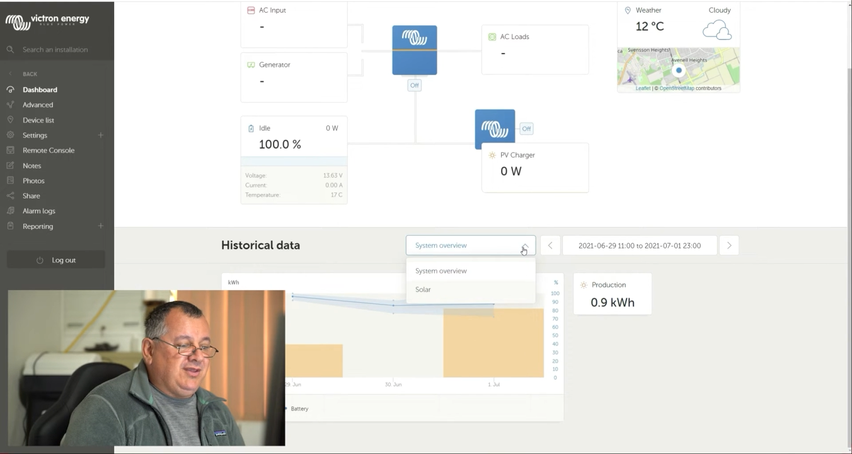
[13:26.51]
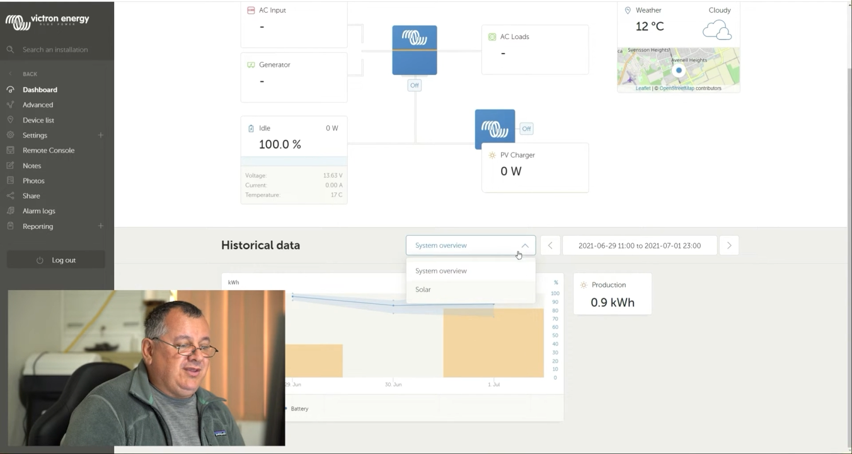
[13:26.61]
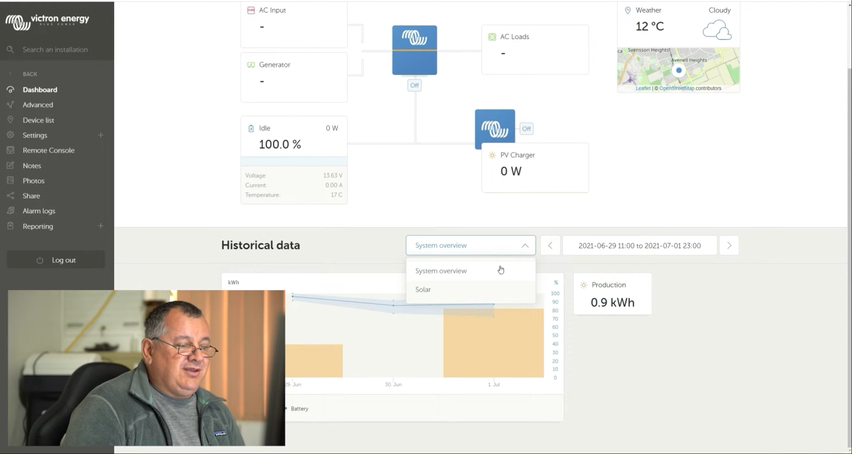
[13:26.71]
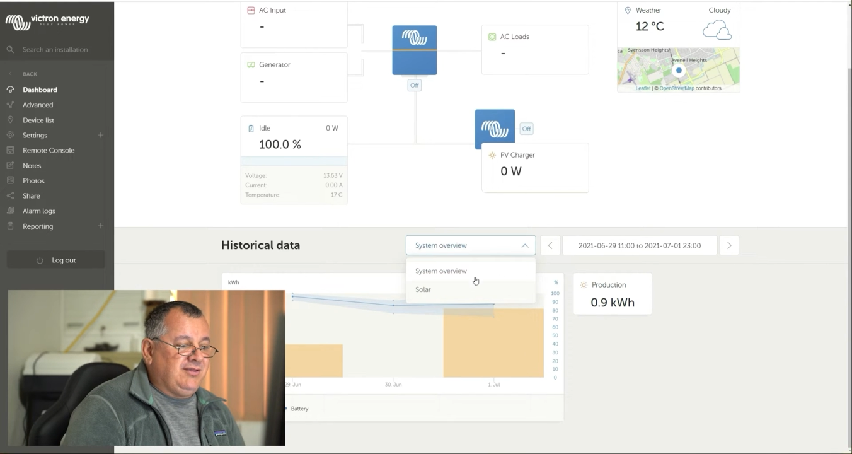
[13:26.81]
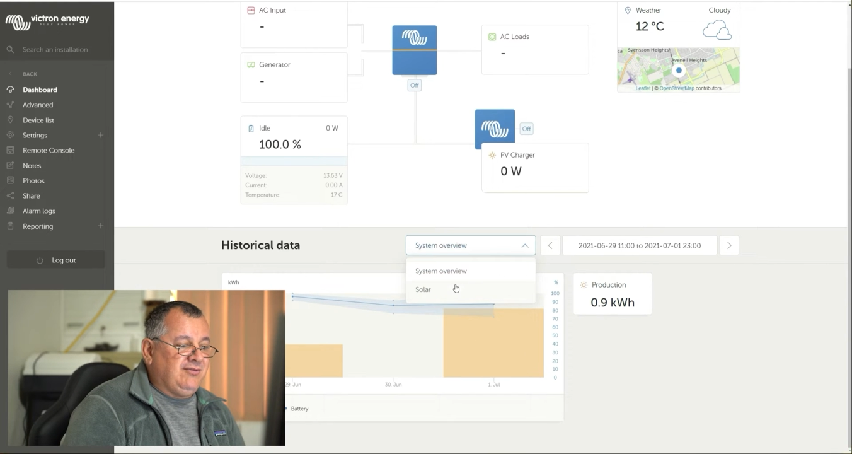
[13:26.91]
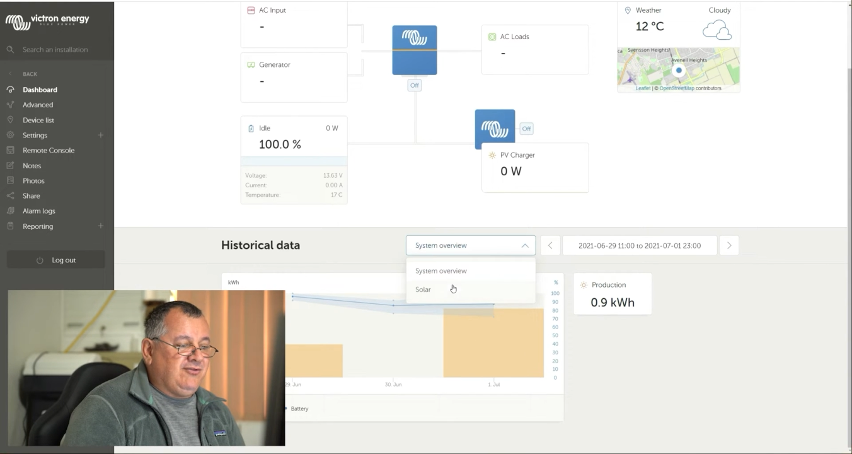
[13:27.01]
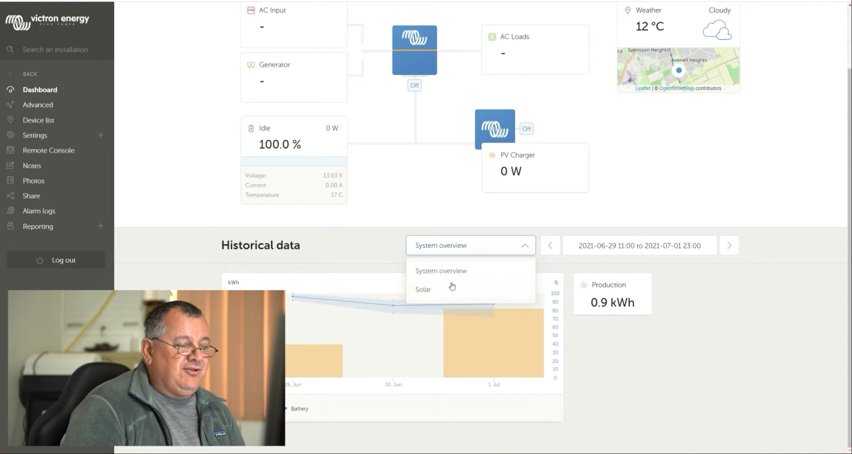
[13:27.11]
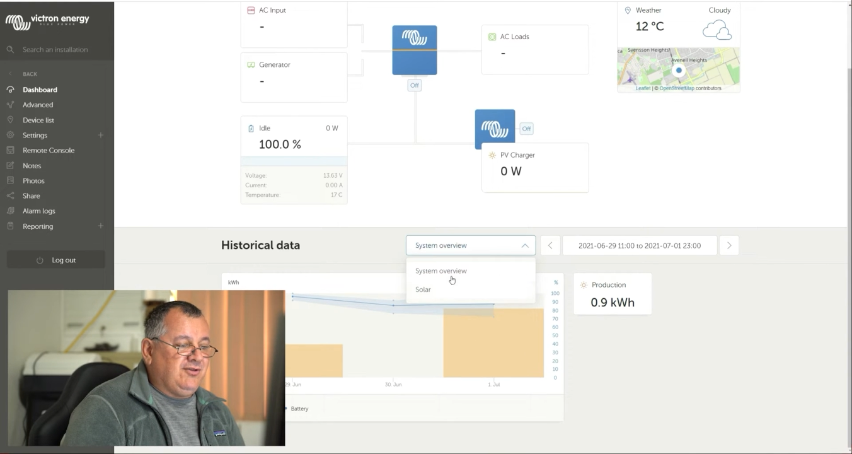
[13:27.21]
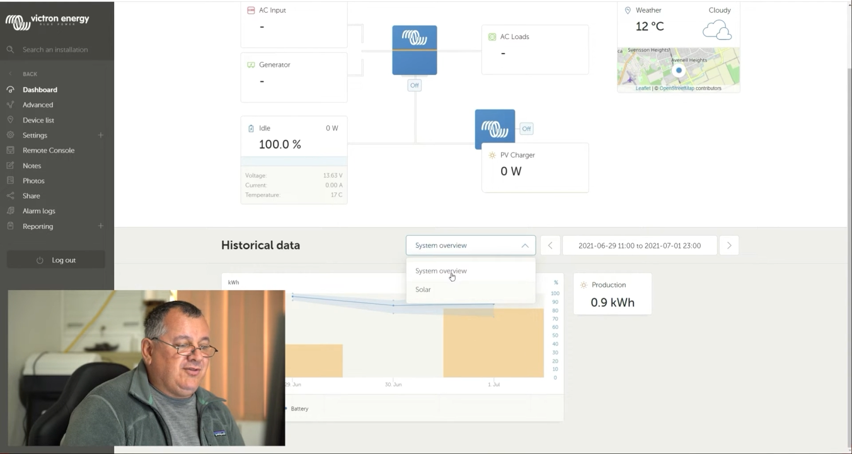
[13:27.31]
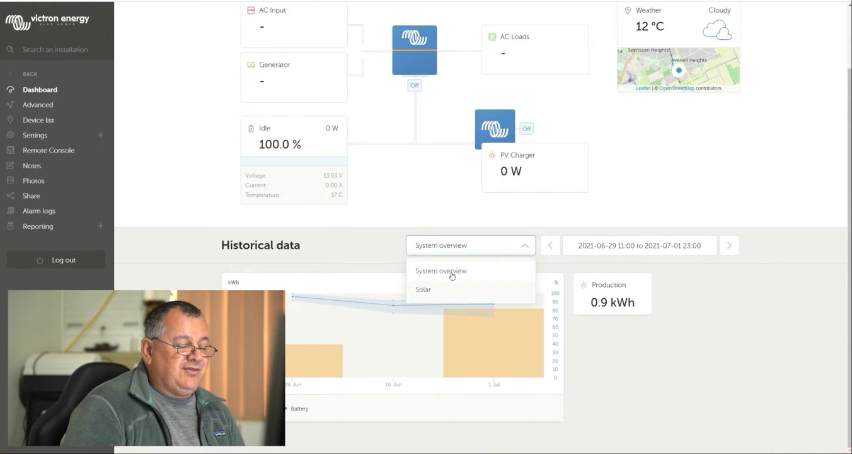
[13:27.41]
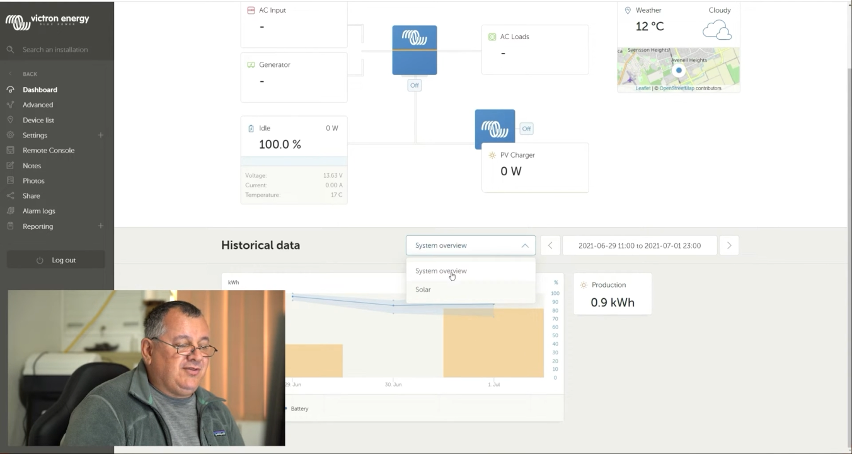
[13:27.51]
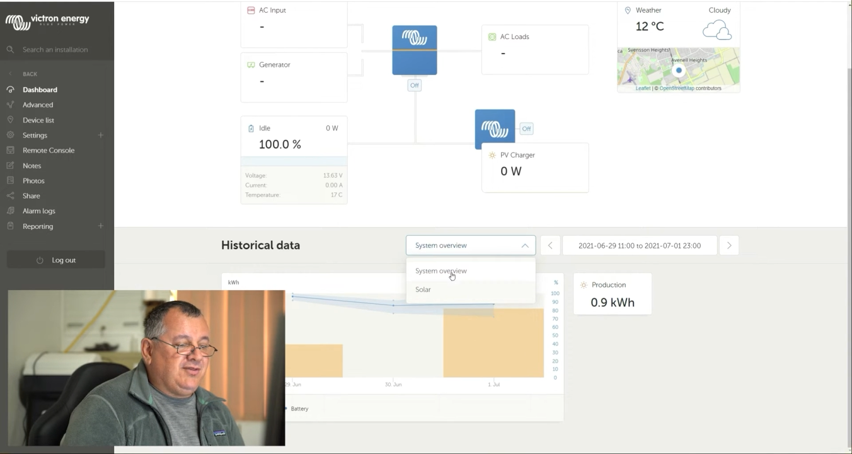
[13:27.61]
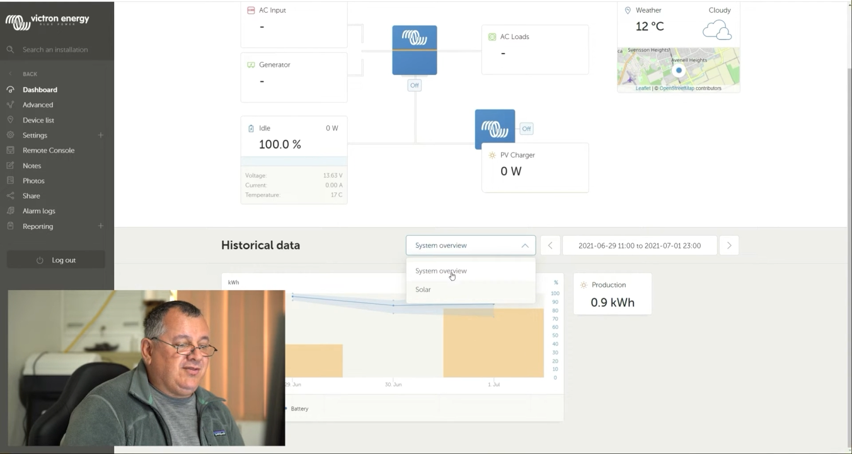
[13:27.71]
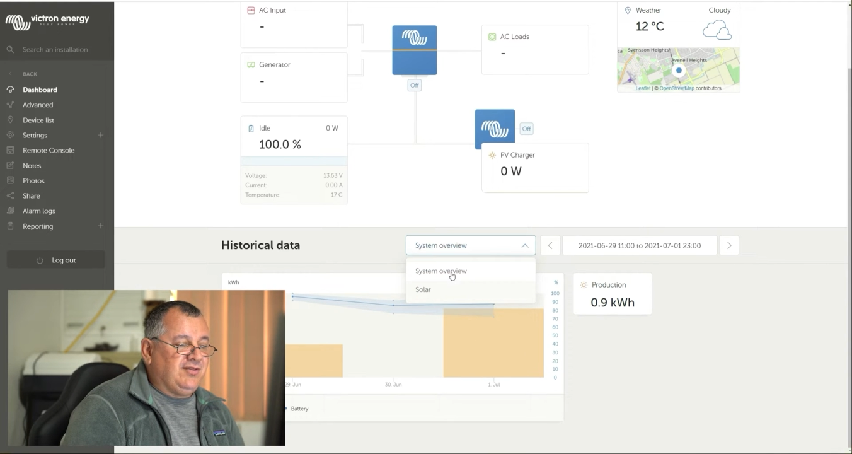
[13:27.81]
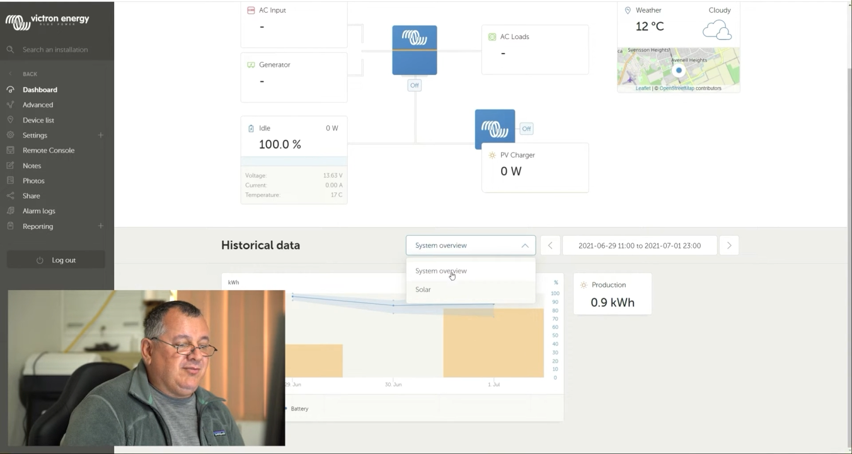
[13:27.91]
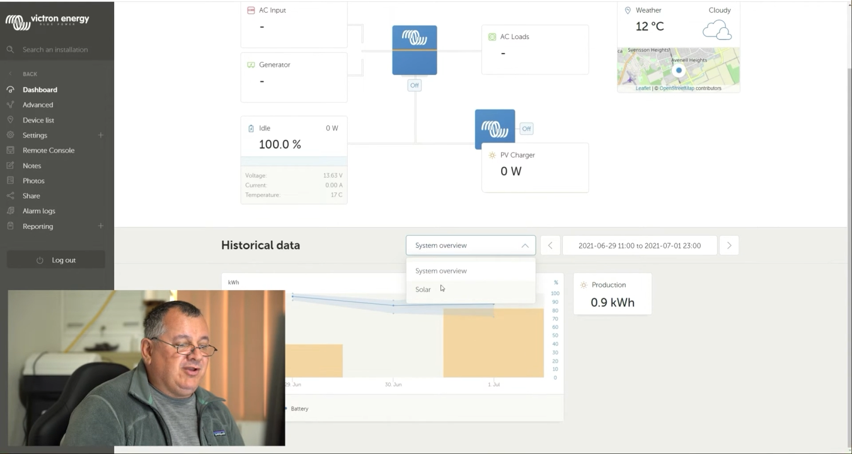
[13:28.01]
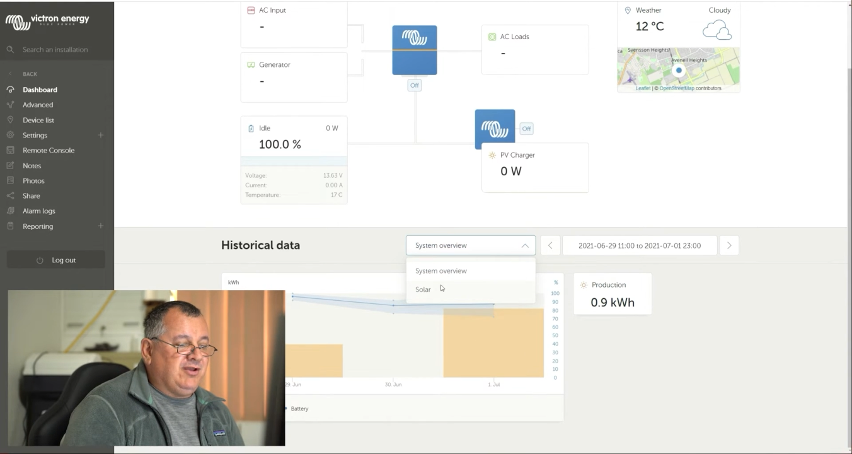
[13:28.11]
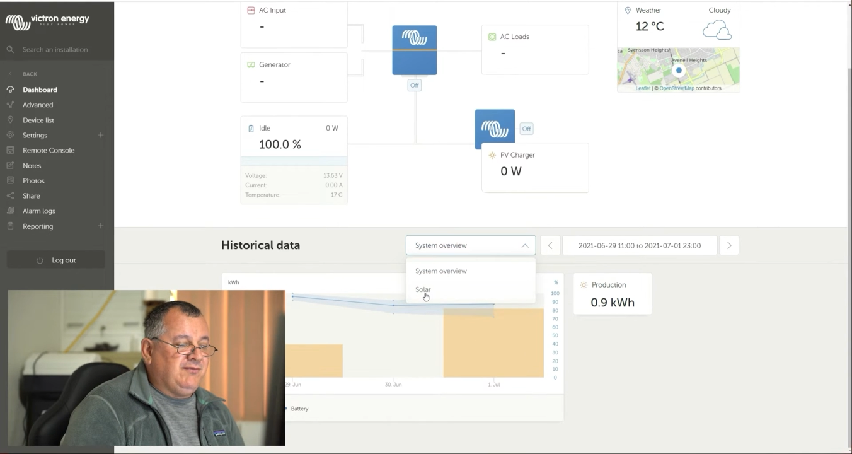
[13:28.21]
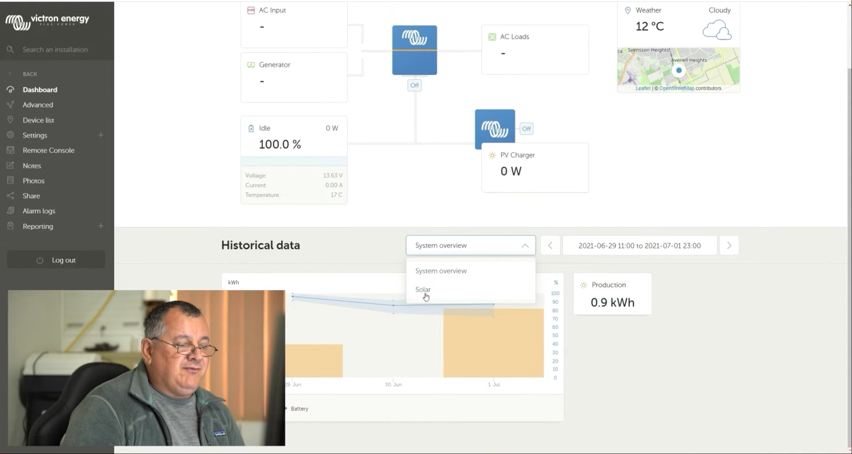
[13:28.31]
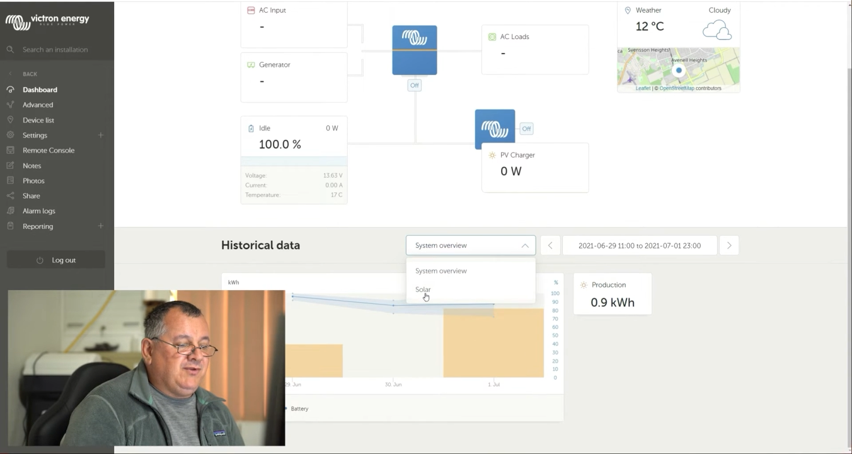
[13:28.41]
You can choose the system
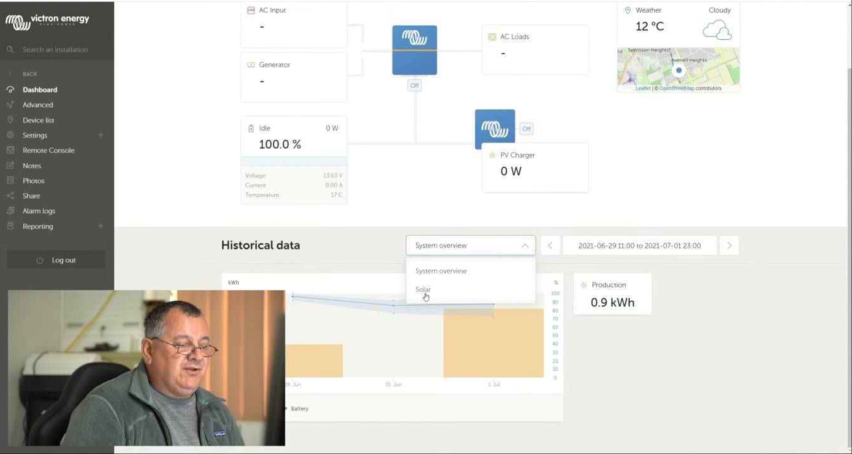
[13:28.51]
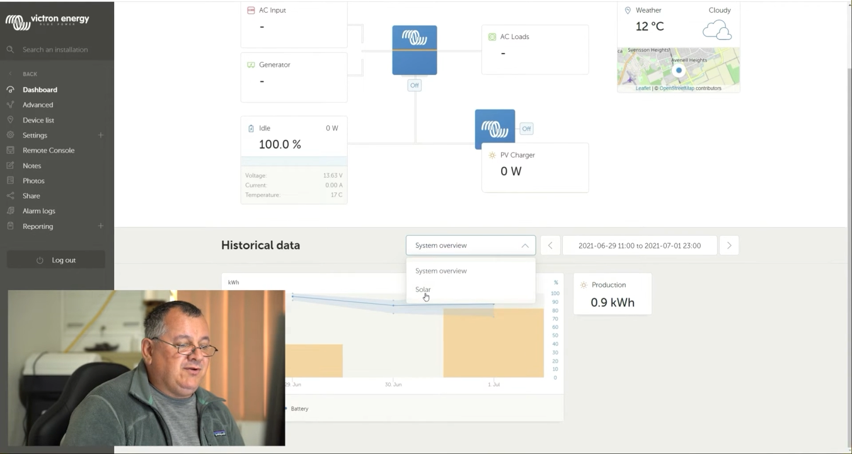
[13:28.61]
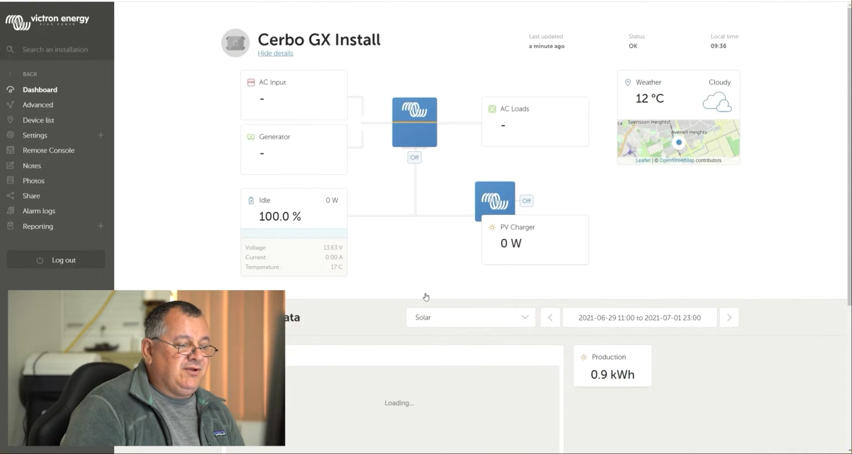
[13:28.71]
overview,